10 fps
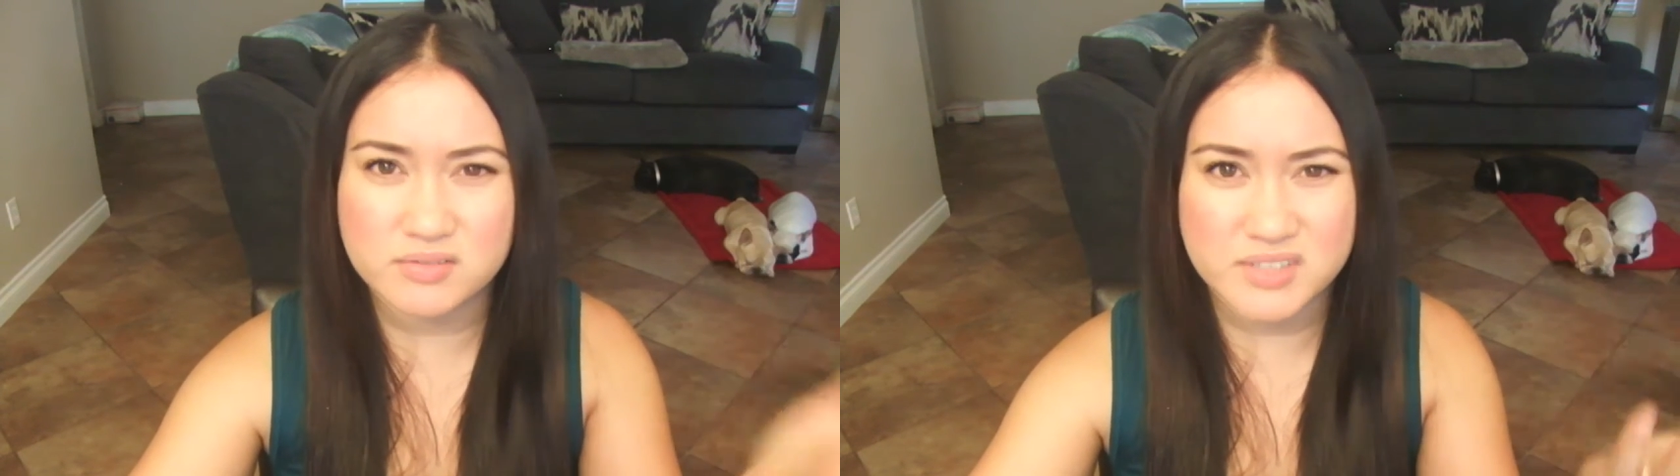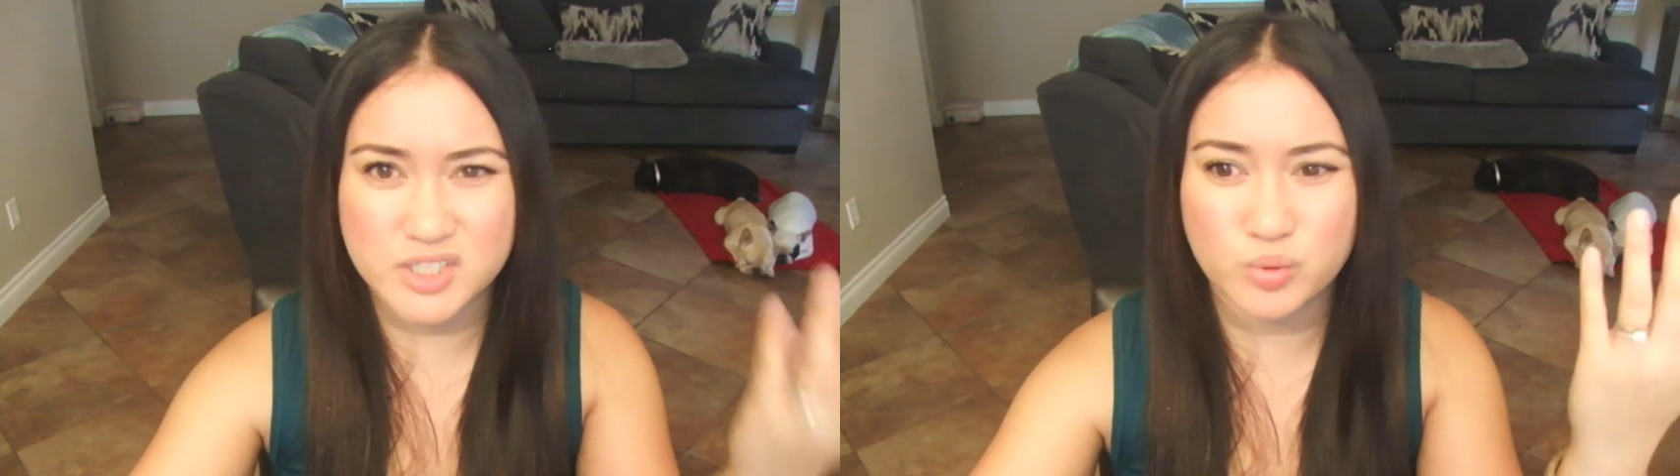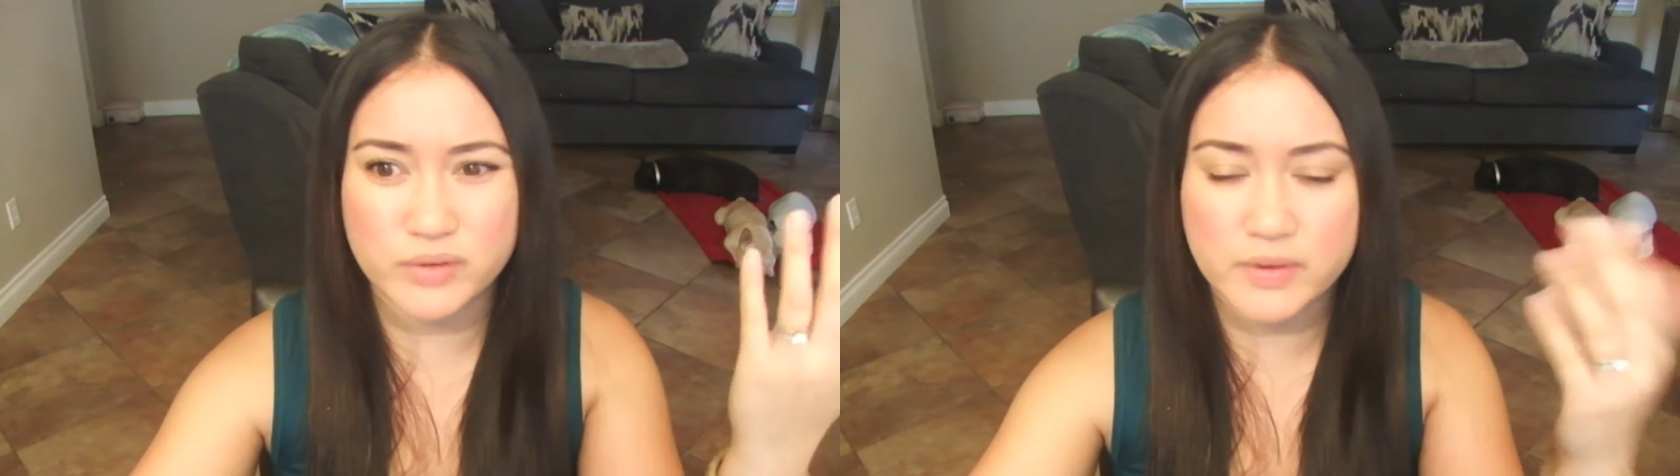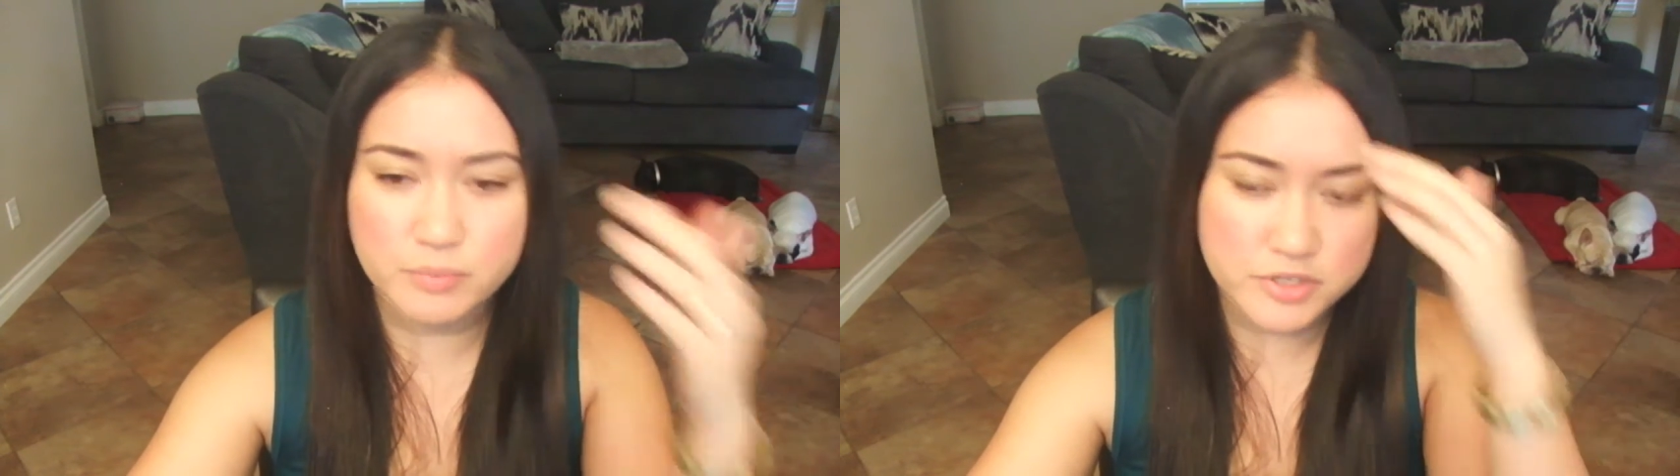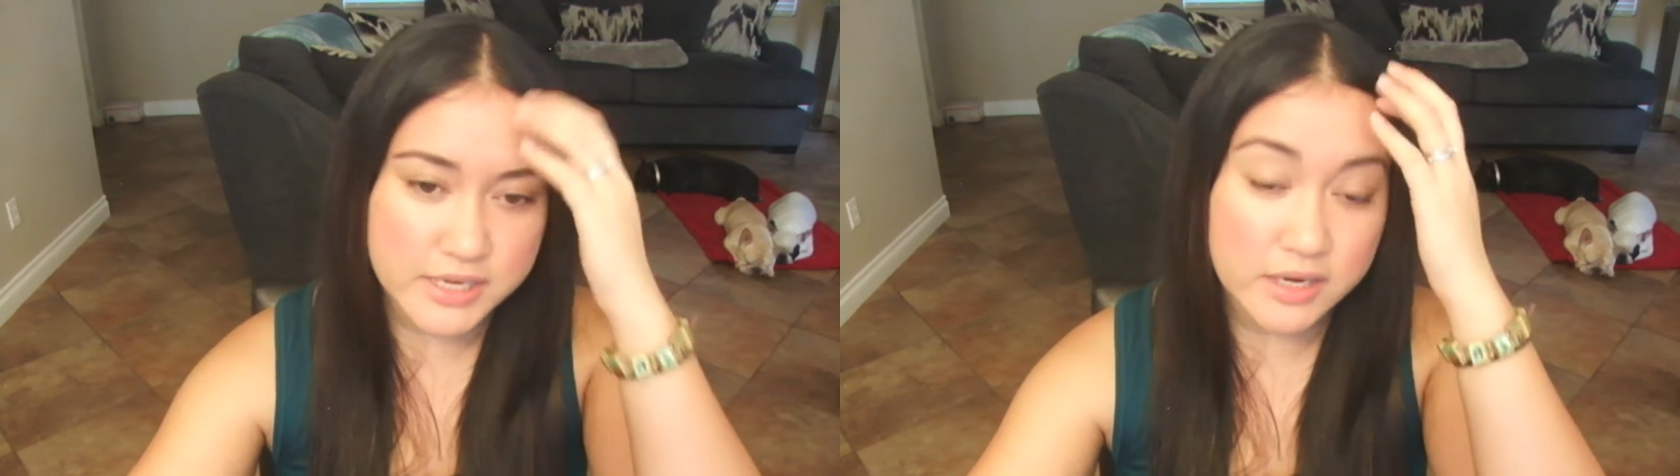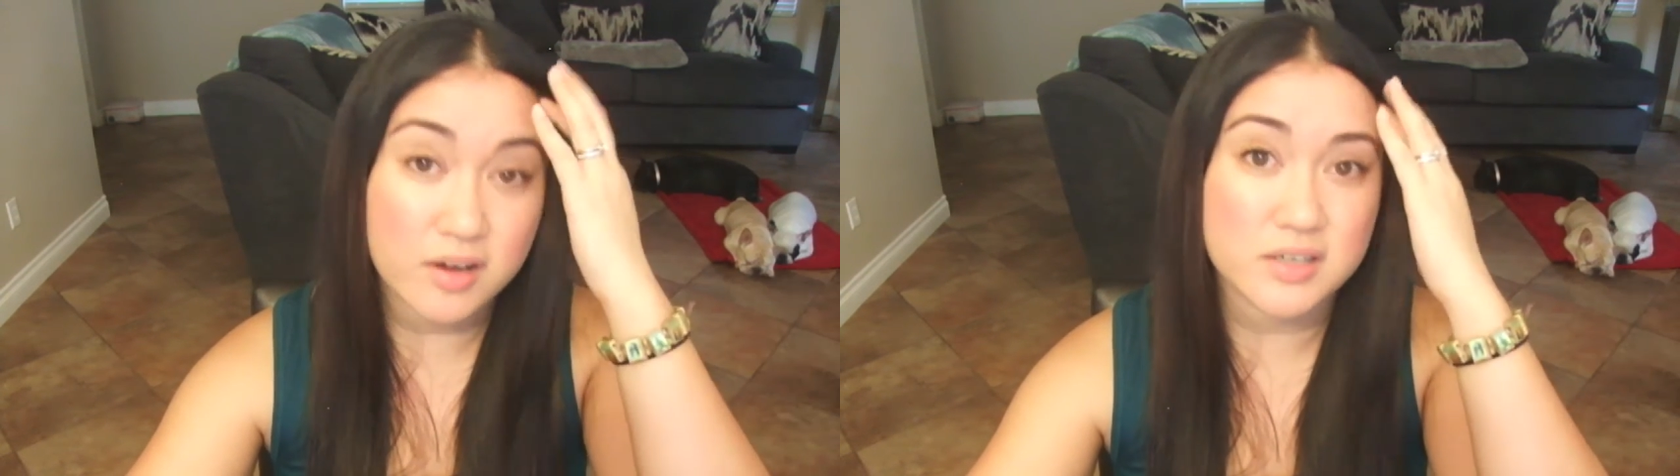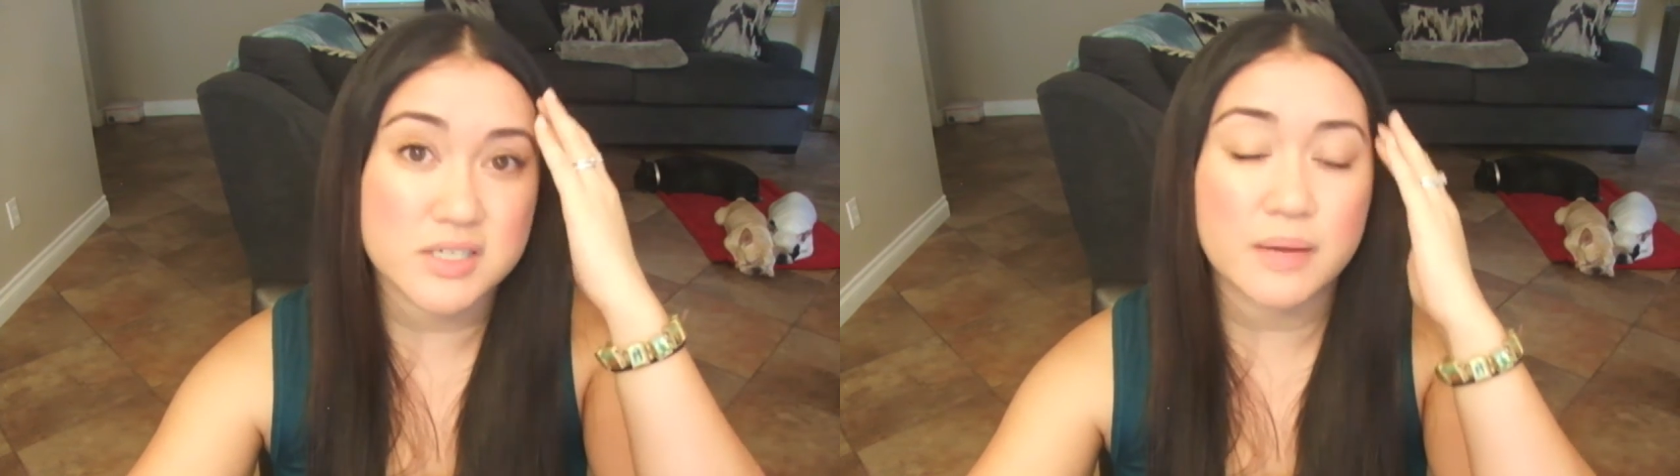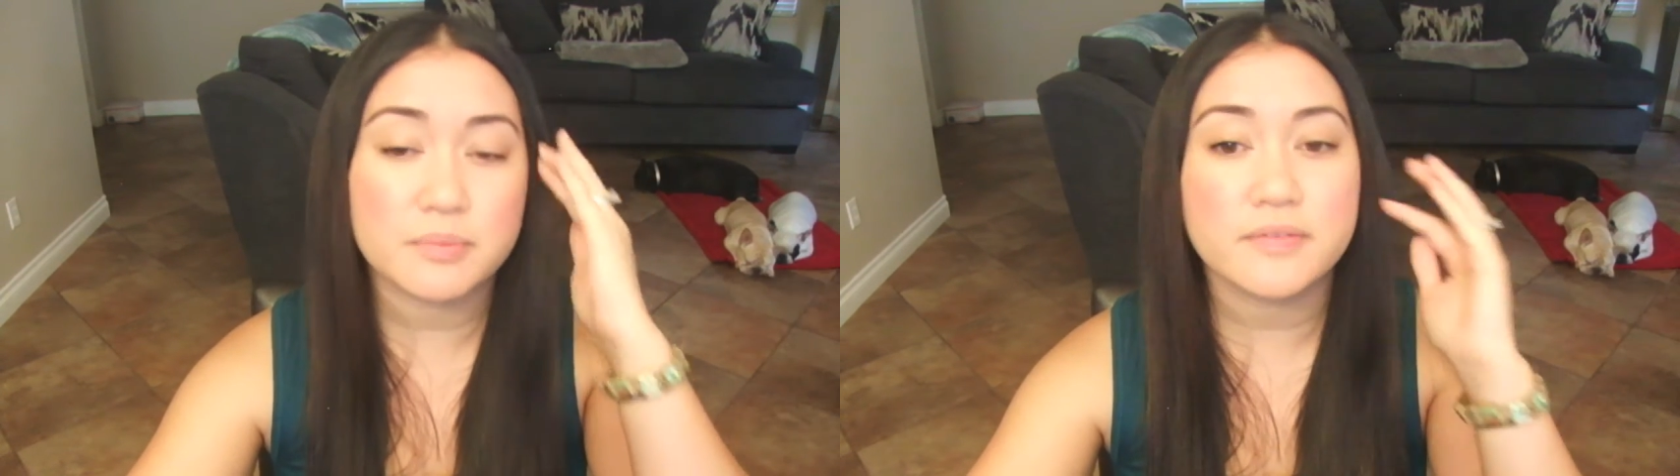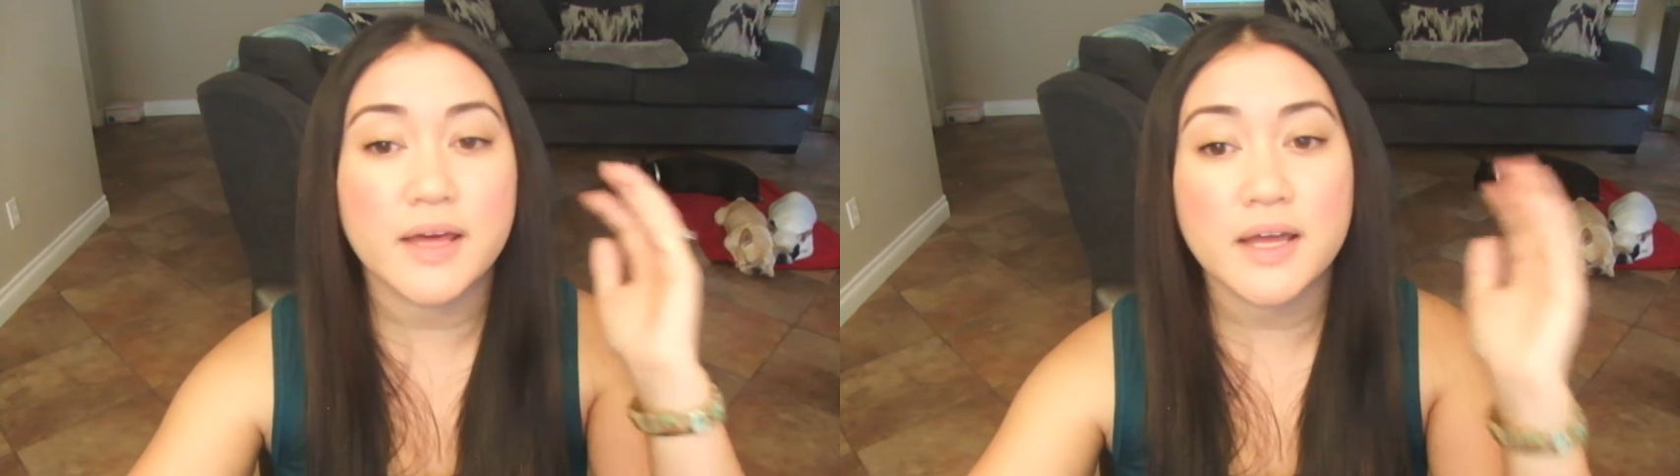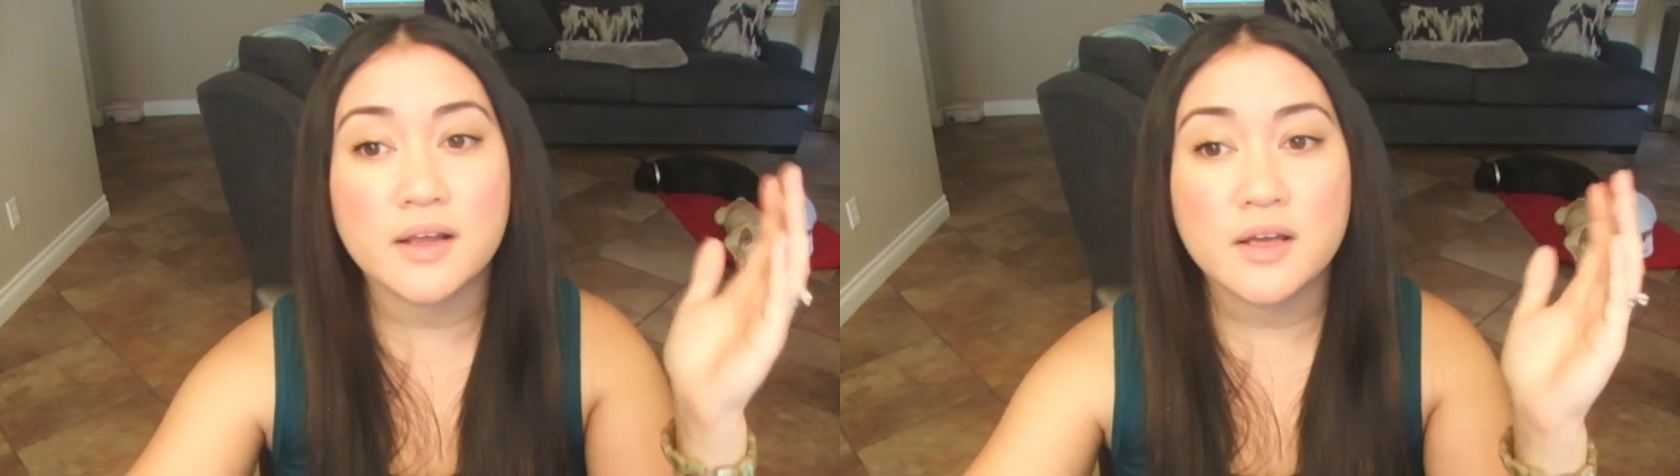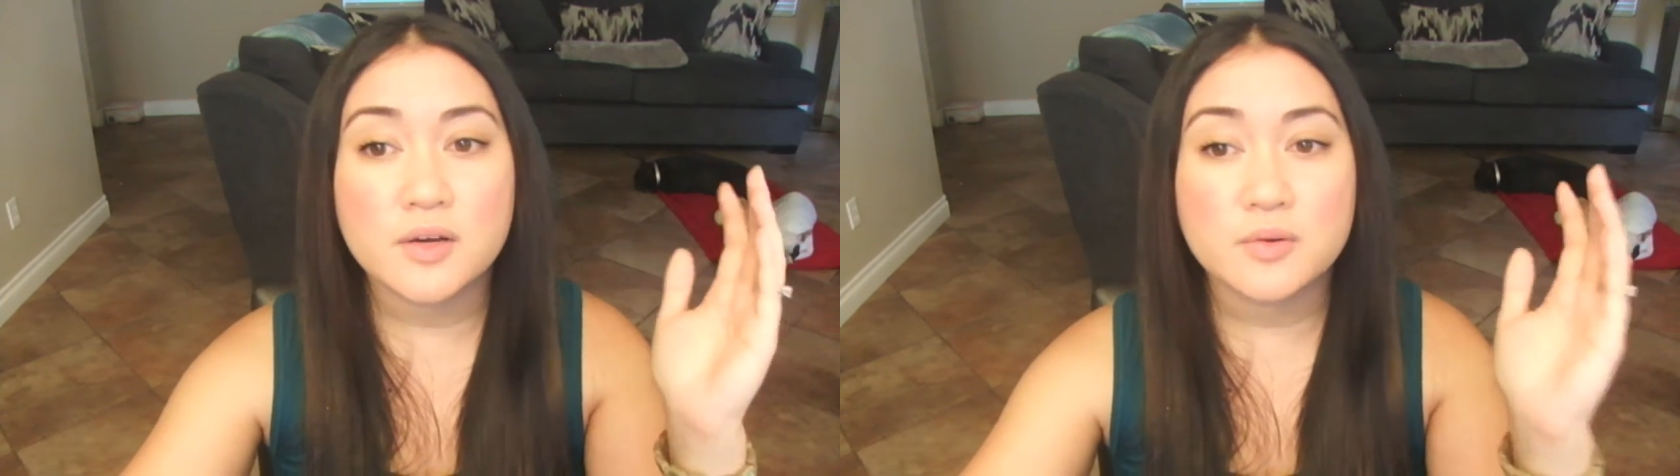It was like 25% on top of that,